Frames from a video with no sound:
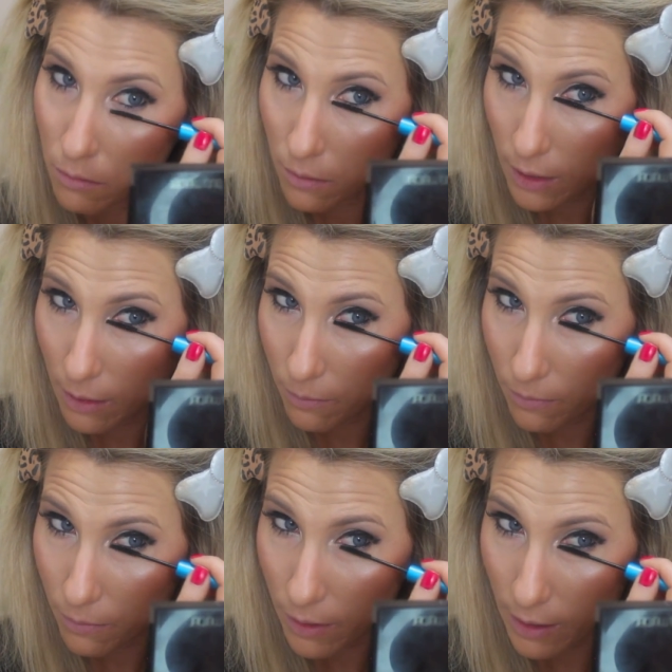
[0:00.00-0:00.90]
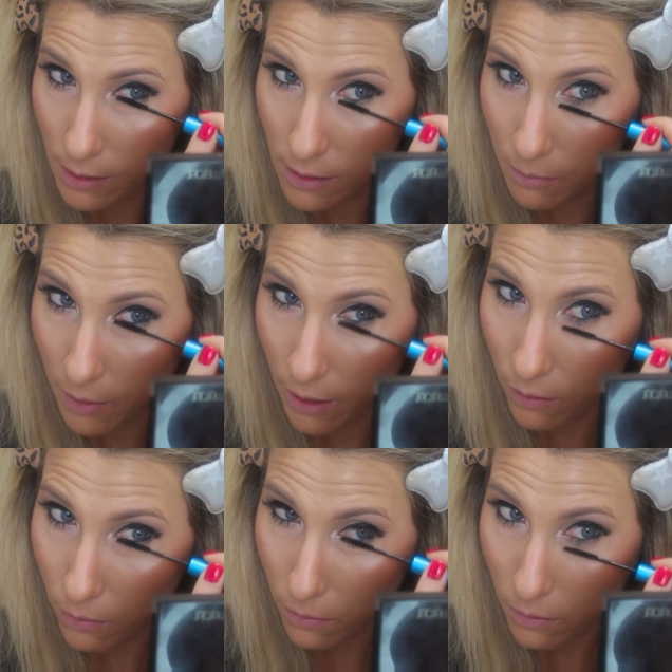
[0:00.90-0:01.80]
I'll apply this to
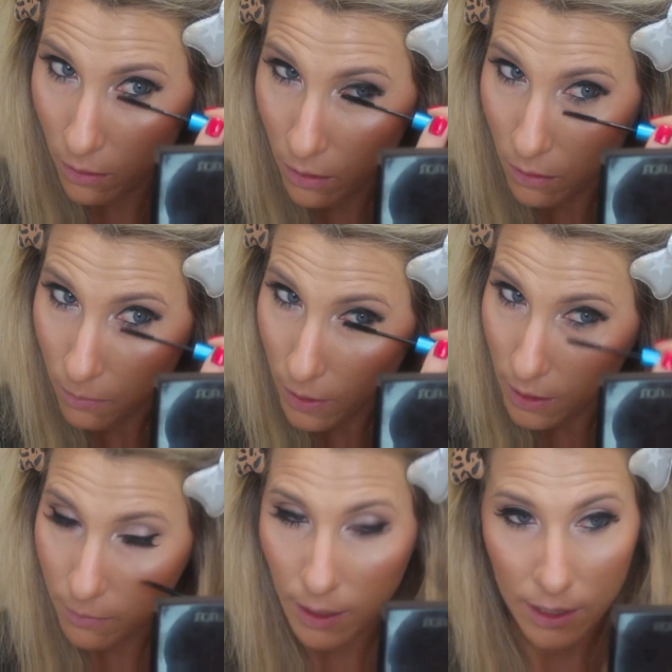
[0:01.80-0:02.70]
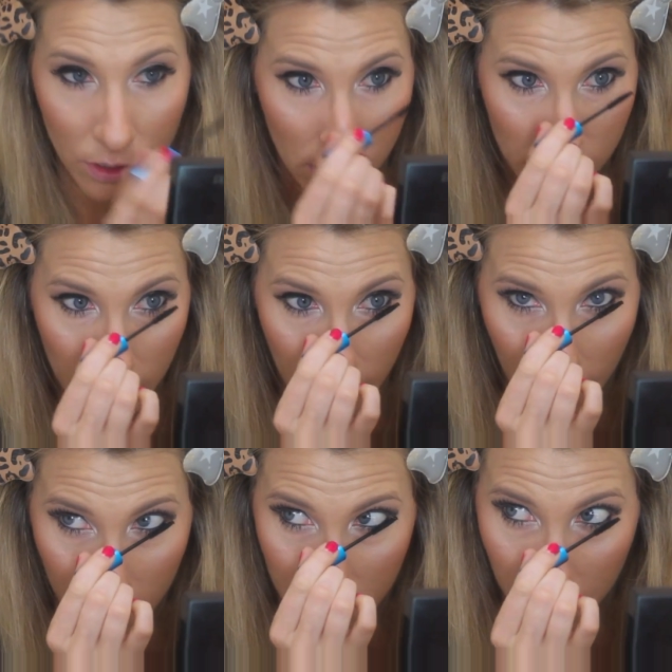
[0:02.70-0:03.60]
my bottom lashes
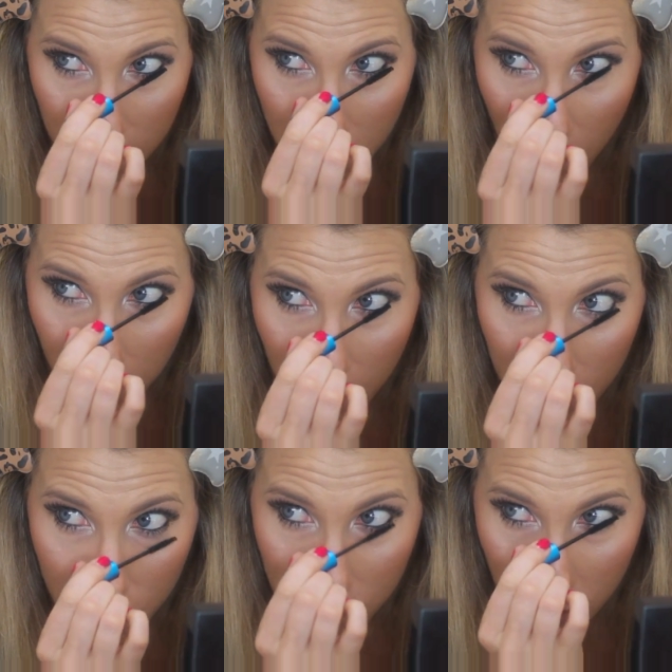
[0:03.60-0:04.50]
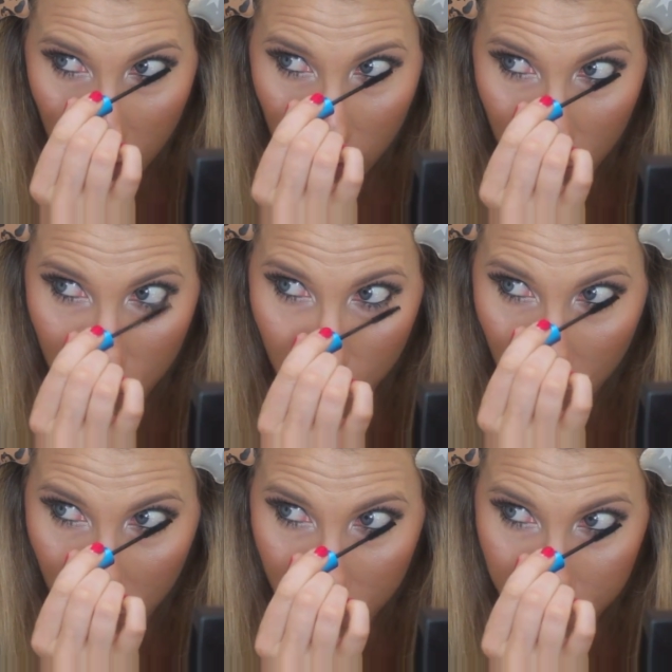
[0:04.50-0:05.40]
and to my top lashes like
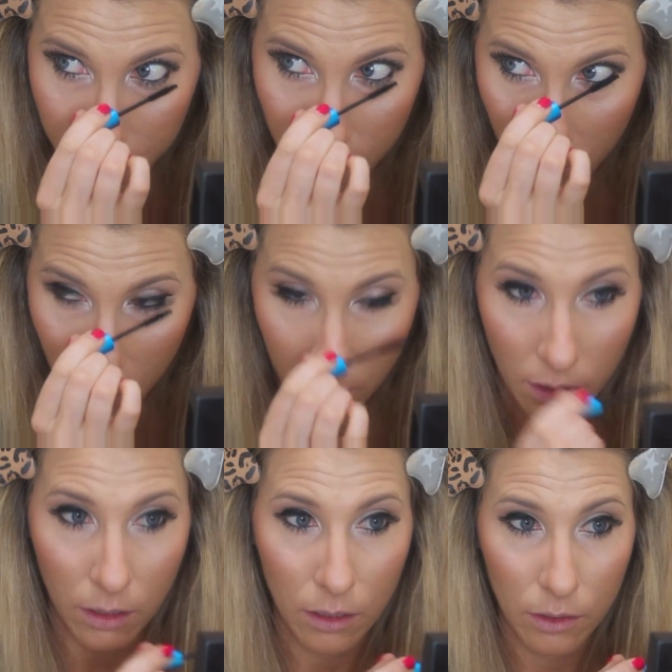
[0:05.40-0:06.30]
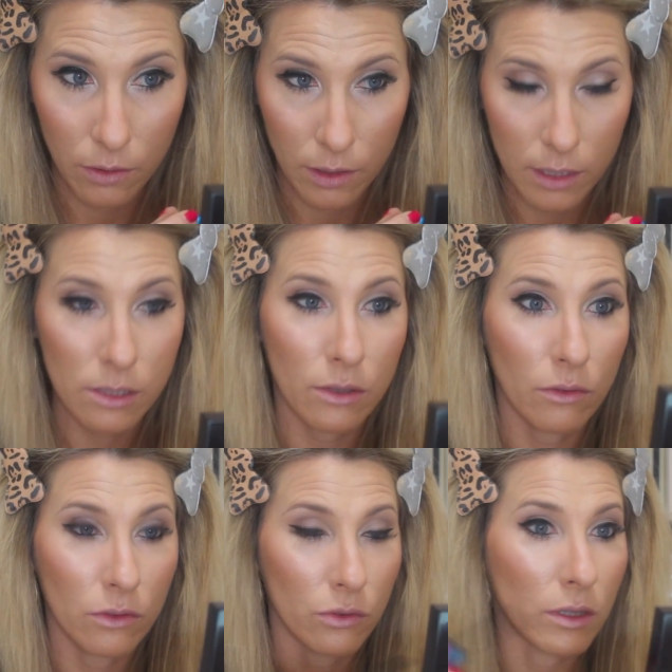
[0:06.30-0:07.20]
usual. You guys know
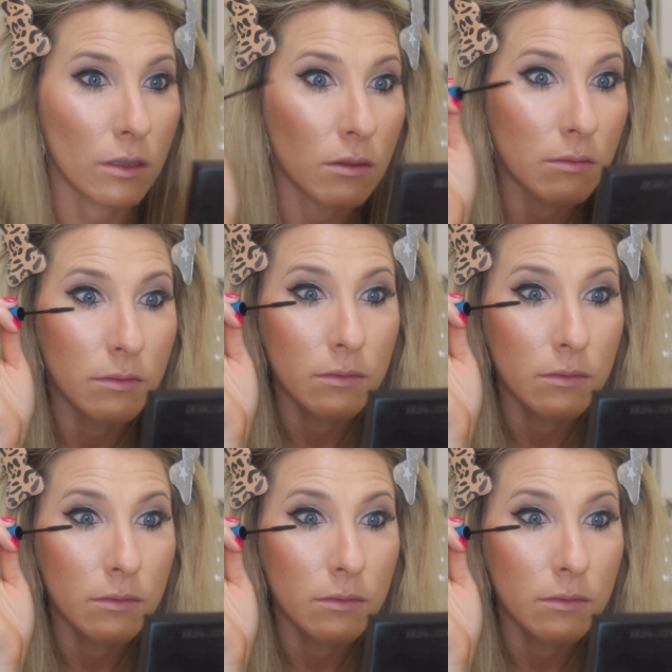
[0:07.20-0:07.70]
the drill.